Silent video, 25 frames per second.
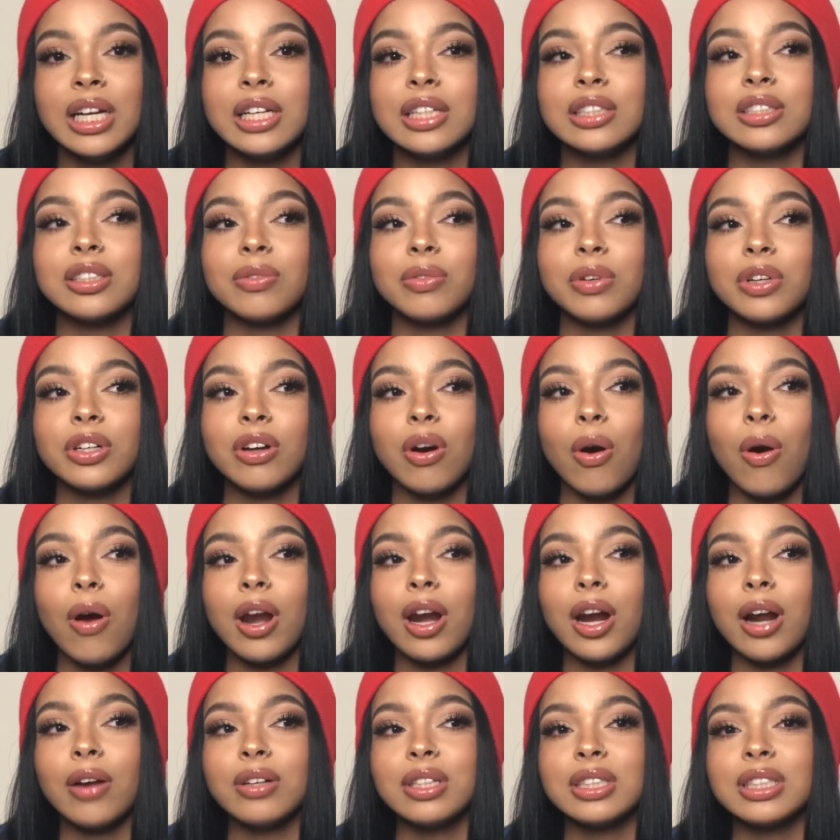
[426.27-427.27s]
So we're going
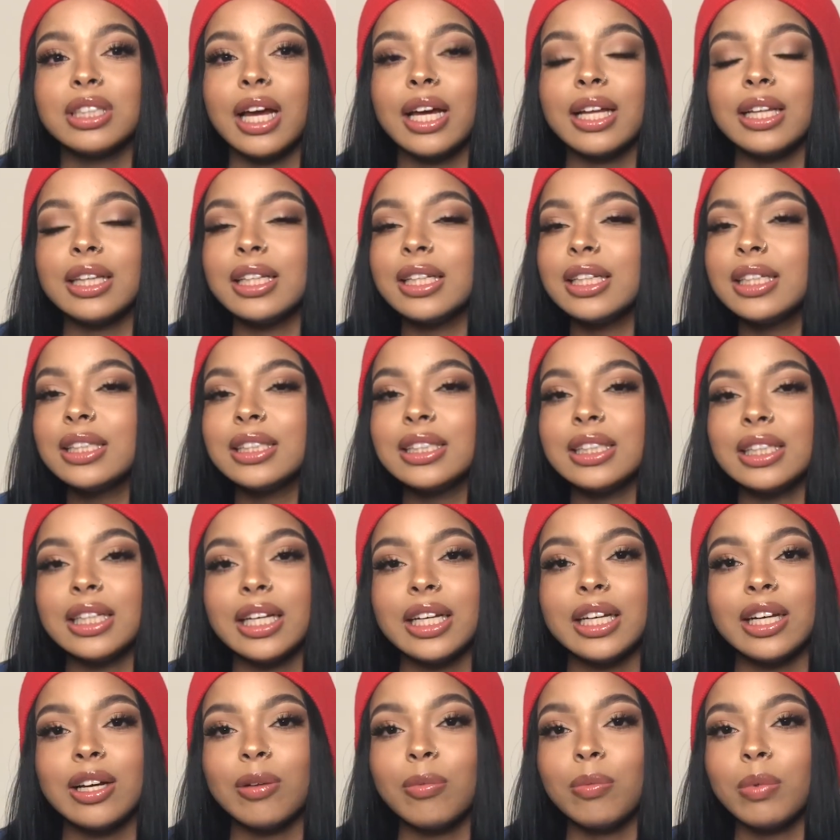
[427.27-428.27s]
and I'm just like, this
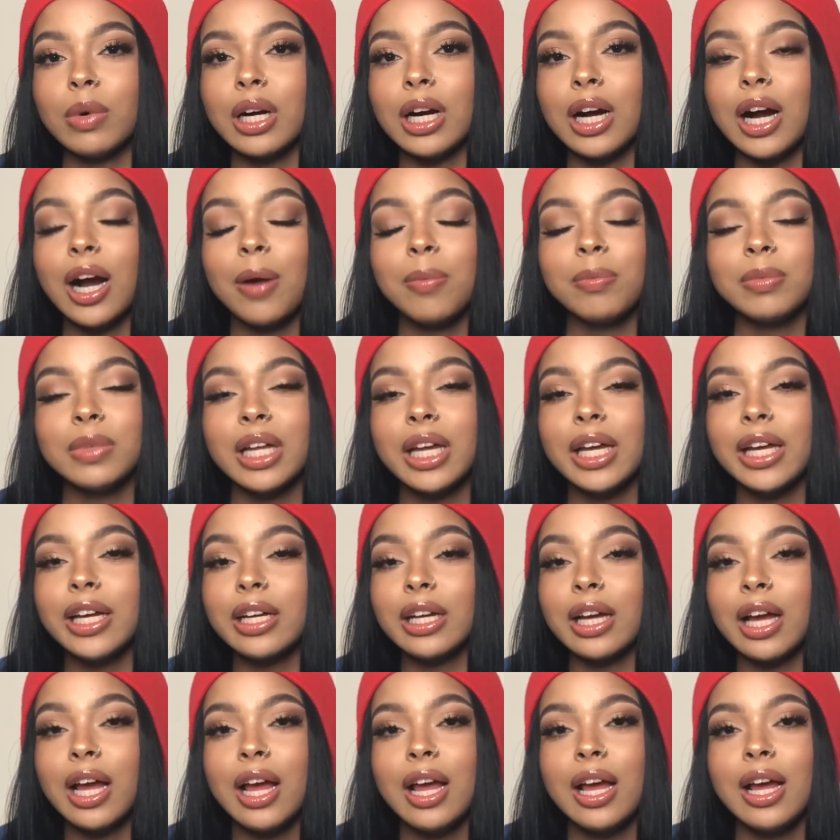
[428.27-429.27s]
nigga, bro. I'm
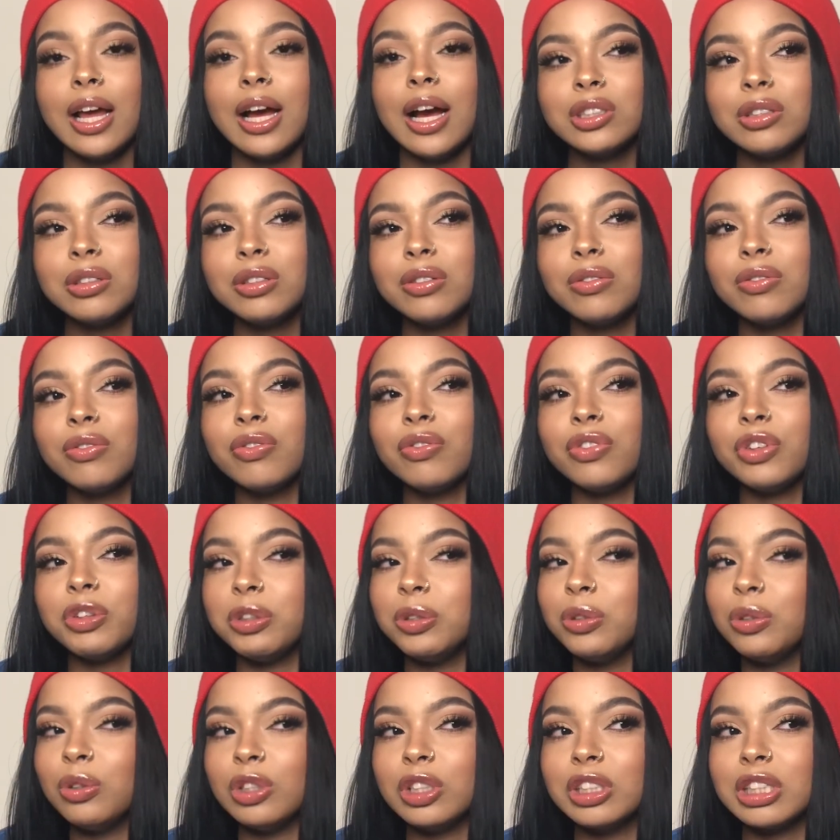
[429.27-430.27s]
like so
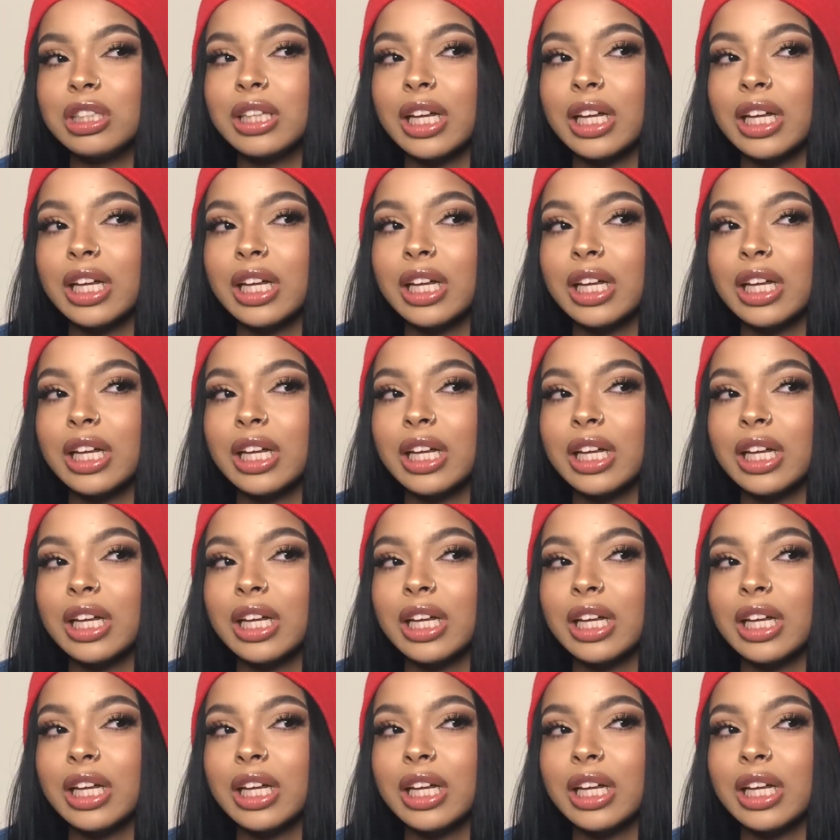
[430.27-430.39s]
confused.